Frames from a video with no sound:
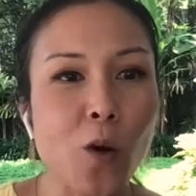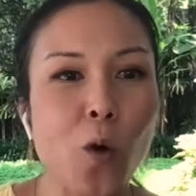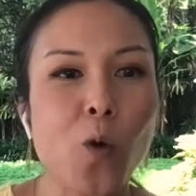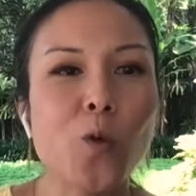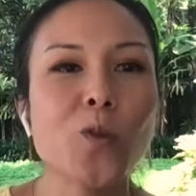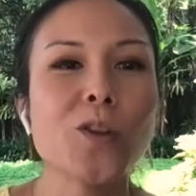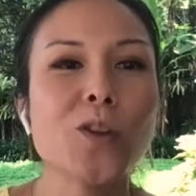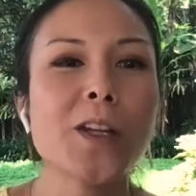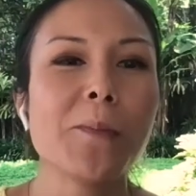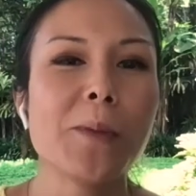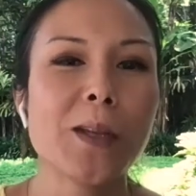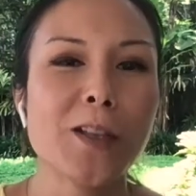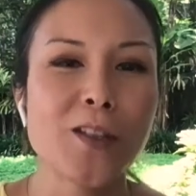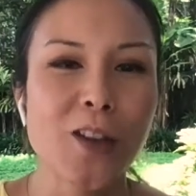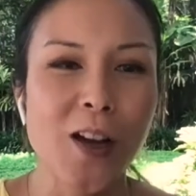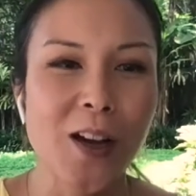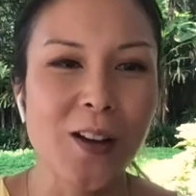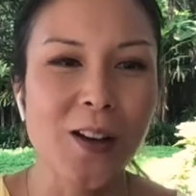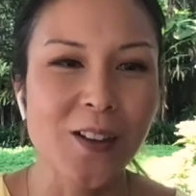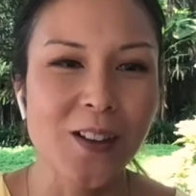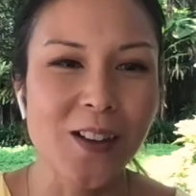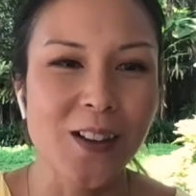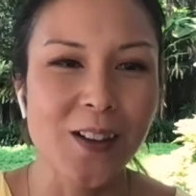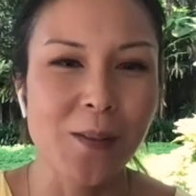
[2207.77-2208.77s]
can only be
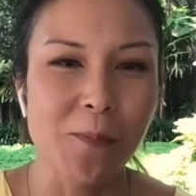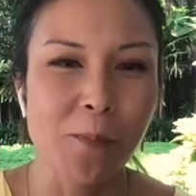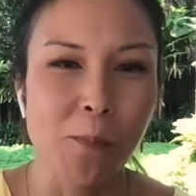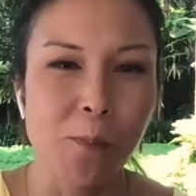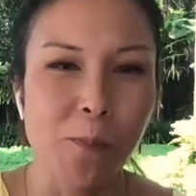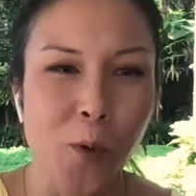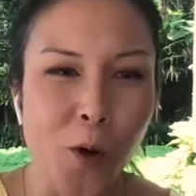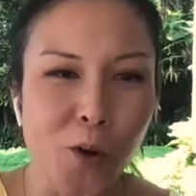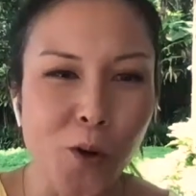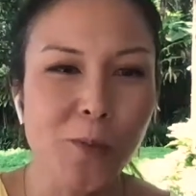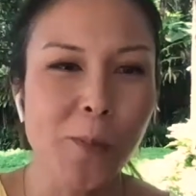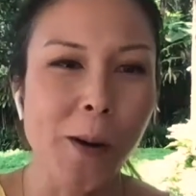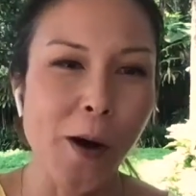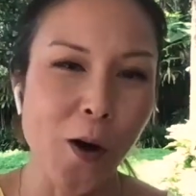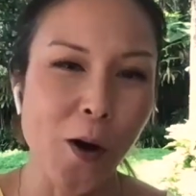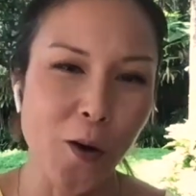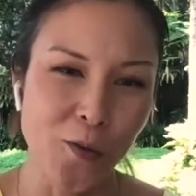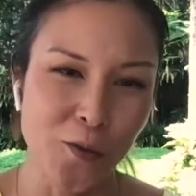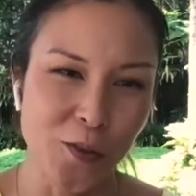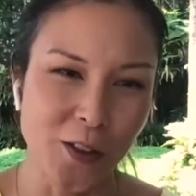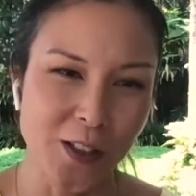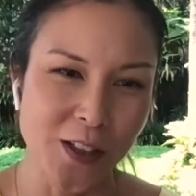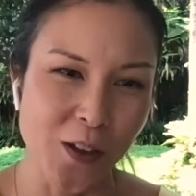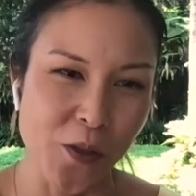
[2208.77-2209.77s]
done most
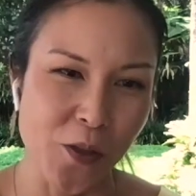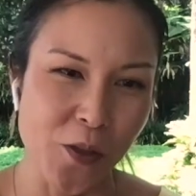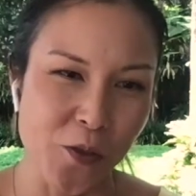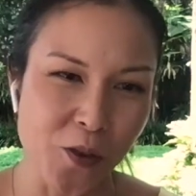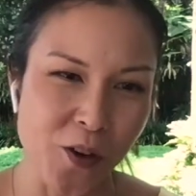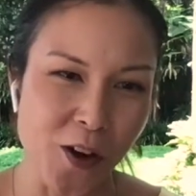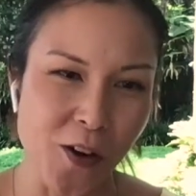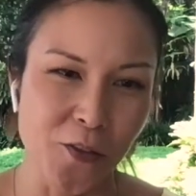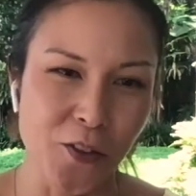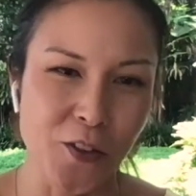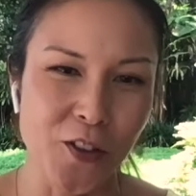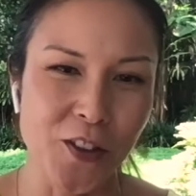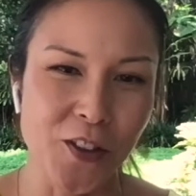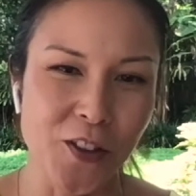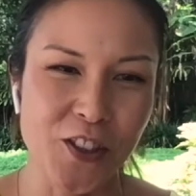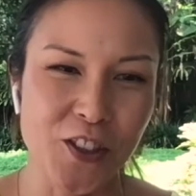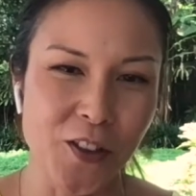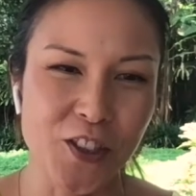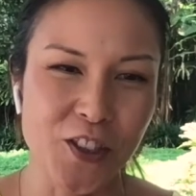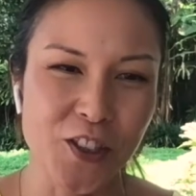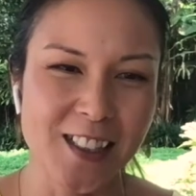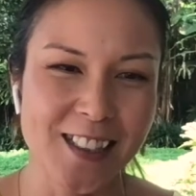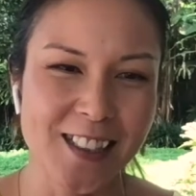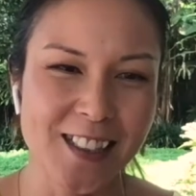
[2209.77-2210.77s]
powerfully through
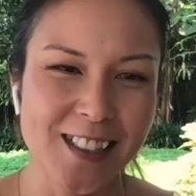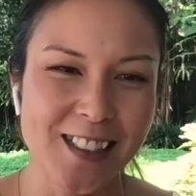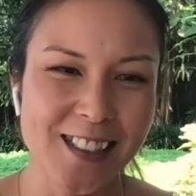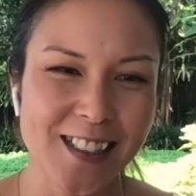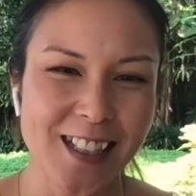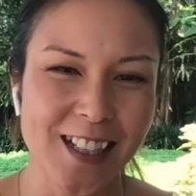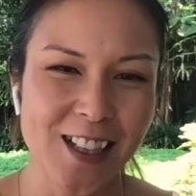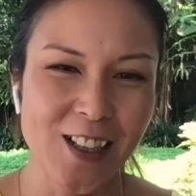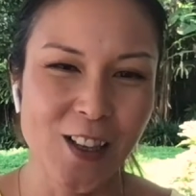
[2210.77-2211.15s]
conversation.